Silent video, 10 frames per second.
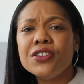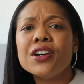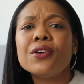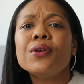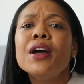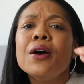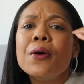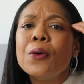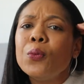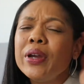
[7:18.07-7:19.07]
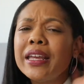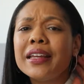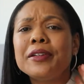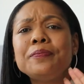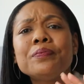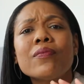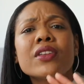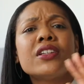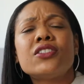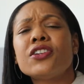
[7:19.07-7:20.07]
You know, we can
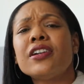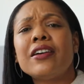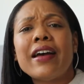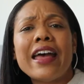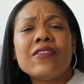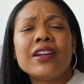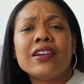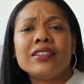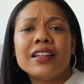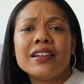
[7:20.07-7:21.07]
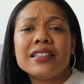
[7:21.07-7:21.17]
start out having our